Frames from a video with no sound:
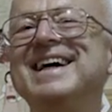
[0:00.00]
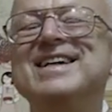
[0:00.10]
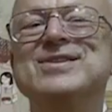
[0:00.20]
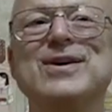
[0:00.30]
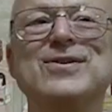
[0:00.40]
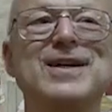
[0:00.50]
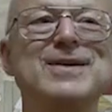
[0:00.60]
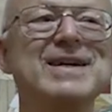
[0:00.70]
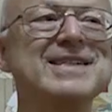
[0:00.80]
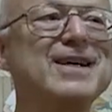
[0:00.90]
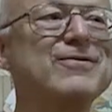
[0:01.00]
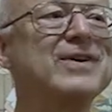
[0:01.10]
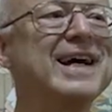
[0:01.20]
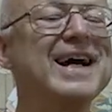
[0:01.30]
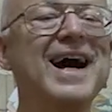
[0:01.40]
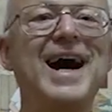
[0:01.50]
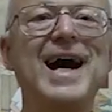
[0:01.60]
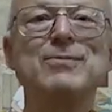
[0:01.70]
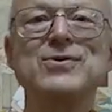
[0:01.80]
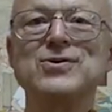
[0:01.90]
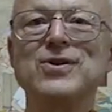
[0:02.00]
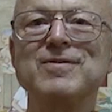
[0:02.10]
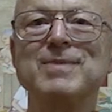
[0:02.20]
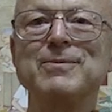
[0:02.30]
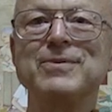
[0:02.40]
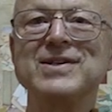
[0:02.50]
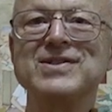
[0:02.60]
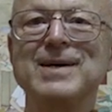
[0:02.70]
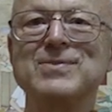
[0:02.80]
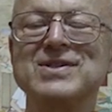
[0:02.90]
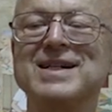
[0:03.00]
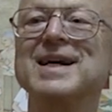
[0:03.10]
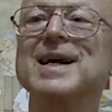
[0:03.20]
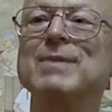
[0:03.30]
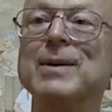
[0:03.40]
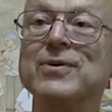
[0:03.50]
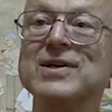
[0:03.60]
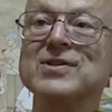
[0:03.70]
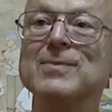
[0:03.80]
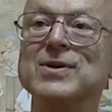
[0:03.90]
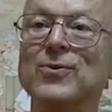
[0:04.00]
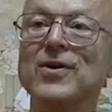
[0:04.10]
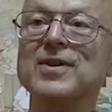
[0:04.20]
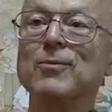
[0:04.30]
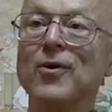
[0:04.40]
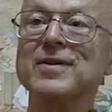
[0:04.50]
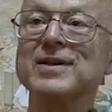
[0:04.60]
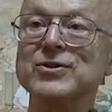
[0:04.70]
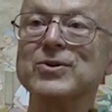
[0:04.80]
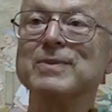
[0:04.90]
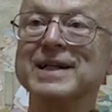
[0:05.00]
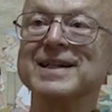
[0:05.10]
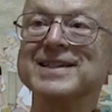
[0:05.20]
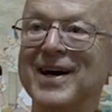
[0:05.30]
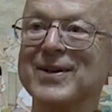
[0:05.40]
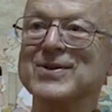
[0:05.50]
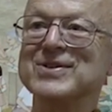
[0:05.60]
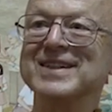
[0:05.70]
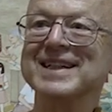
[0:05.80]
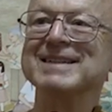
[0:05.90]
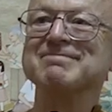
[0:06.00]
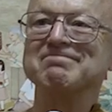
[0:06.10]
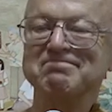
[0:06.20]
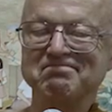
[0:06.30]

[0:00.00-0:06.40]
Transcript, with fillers: And so I thought to myself, okay, I preserved my precepts. My precepts are worth more than $2 million, okay?